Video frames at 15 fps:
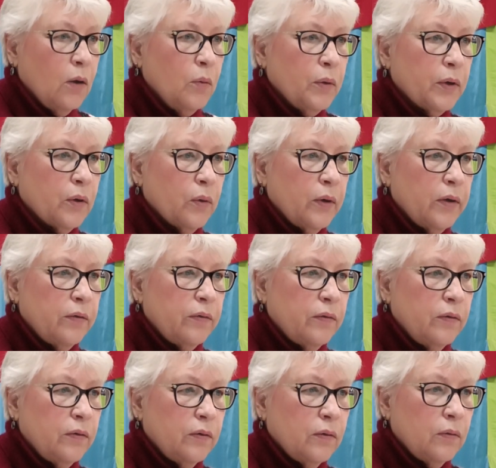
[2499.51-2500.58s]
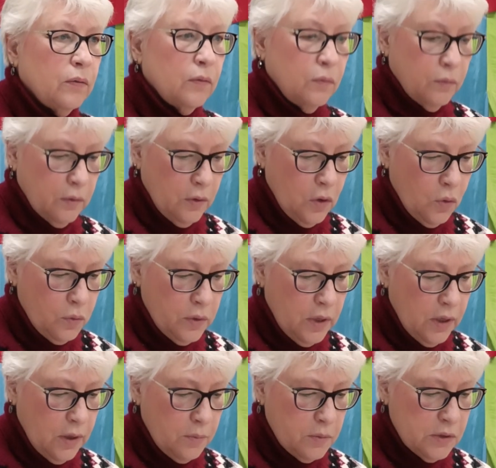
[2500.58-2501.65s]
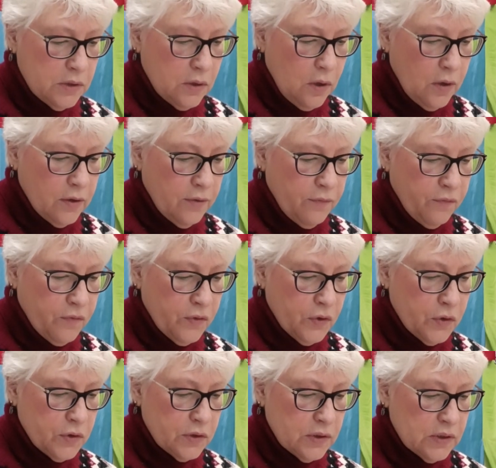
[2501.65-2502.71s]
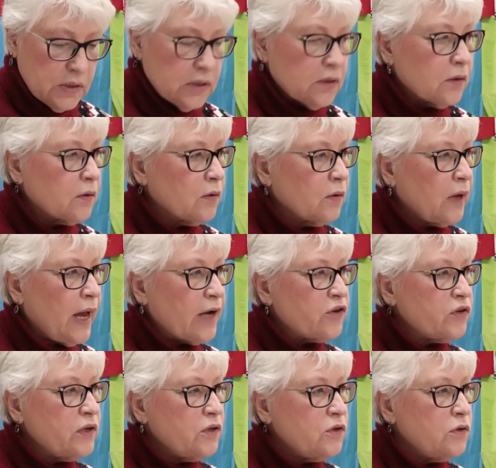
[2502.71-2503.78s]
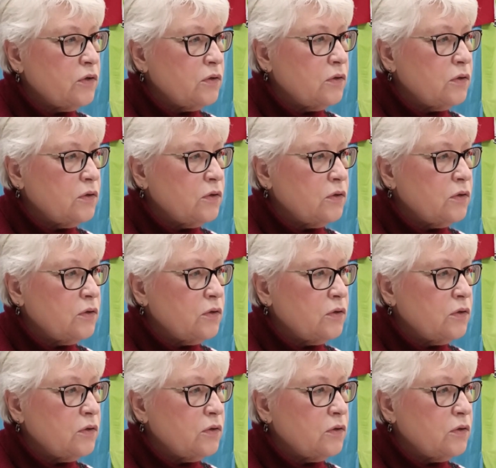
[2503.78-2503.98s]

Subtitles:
We're going to do note names on the first, actually,